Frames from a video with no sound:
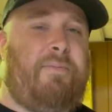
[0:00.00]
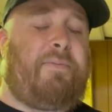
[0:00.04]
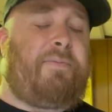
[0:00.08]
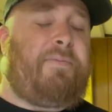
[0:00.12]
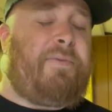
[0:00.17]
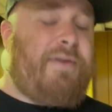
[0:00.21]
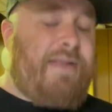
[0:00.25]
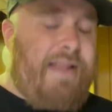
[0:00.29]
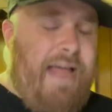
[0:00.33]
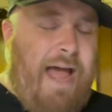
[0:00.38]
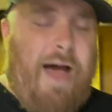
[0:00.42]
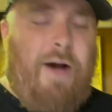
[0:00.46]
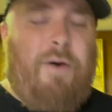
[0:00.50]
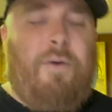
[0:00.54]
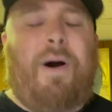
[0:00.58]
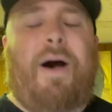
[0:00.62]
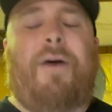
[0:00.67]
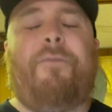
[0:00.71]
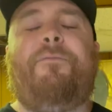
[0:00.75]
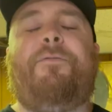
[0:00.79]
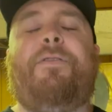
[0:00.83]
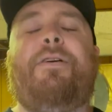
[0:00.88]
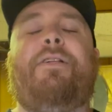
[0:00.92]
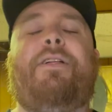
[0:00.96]
But for now,
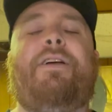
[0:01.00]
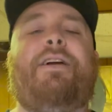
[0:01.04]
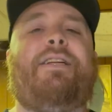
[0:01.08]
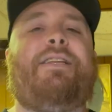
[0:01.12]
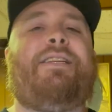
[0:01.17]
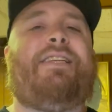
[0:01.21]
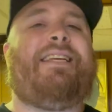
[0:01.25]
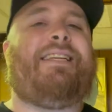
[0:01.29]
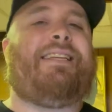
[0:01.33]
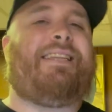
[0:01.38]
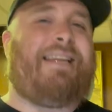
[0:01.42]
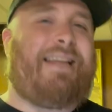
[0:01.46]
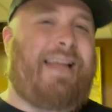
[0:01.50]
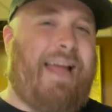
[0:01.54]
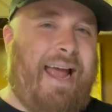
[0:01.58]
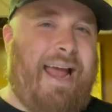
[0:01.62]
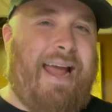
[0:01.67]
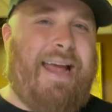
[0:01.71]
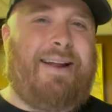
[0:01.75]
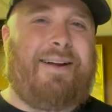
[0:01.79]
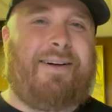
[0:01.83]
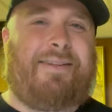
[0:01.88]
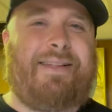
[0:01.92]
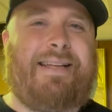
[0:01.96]
I'm feeling a decent
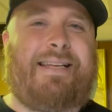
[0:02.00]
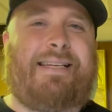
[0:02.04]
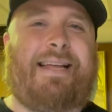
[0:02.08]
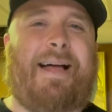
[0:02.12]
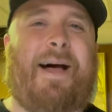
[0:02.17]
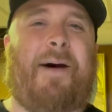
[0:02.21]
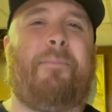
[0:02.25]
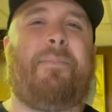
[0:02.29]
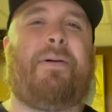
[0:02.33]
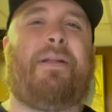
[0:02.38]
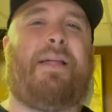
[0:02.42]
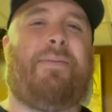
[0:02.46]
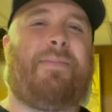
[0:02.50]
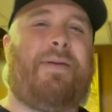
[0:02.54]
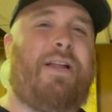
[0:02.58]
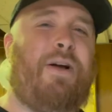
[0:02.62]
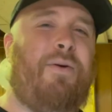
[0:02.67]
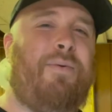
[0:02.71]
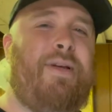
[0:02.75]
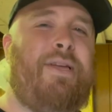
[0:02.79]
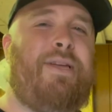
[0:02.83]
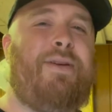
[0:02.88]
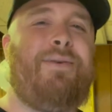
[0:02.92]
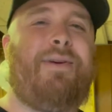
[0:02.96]
8 on this album, but let me know
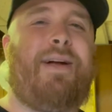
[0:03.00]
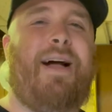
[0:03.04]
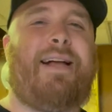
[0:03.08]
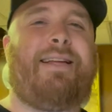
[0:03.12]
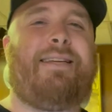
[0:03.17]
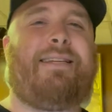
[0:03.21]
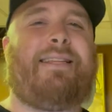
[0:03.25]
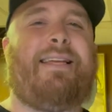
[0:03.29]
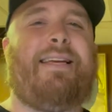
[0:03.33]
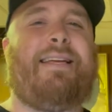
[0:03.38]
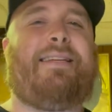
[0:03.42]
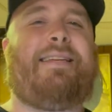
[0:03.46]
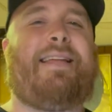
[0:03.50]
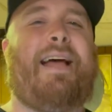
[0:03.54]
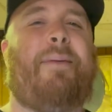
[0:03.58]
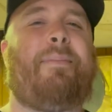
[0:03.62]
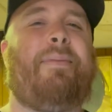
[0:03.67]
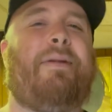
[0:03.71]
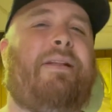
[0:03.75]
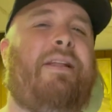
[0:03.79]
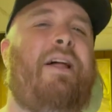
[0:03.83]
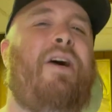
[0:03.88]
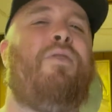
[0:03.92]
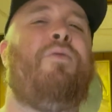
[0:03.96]
what you guys think down
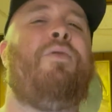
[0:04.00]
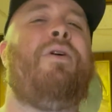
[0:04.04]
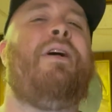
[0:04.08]
below.